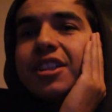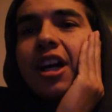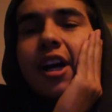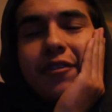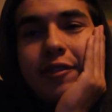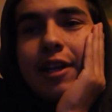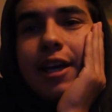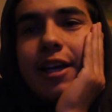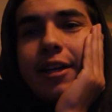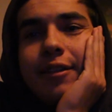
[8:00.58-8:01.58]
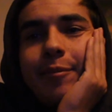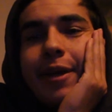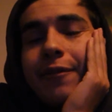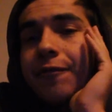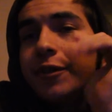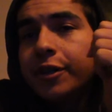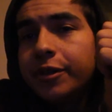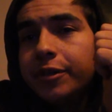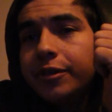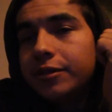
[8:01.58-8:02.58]
started off the day making
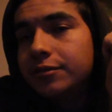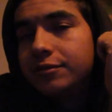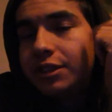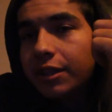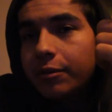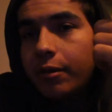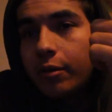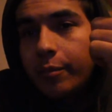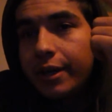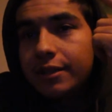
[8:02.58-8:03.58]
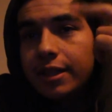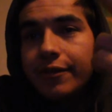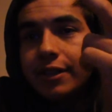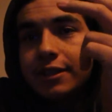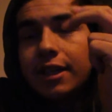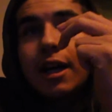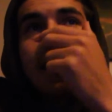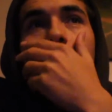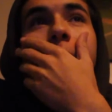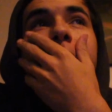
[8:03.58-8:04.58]
food, chilling with my roommates, having a good
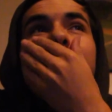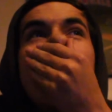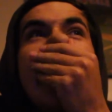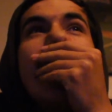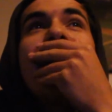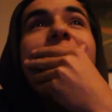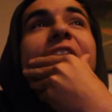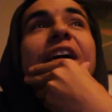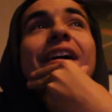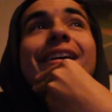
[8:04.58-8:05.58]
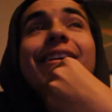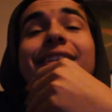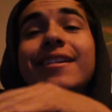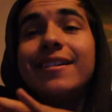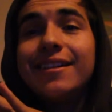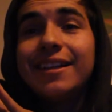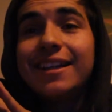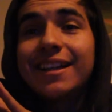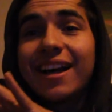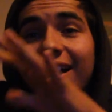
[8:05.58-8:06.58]
time, and
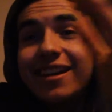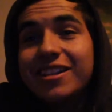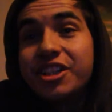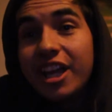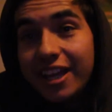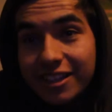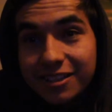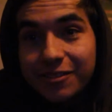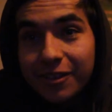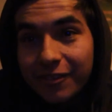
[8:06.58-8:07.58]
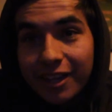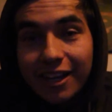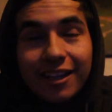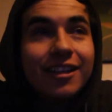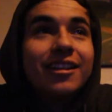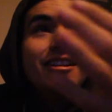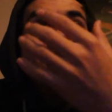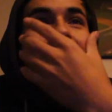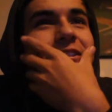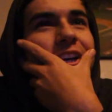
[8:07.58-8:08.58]
it kind of changed from that.
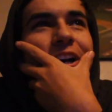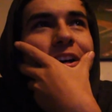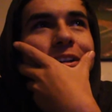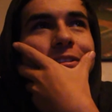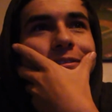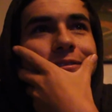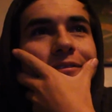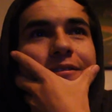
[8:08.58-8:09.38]
So,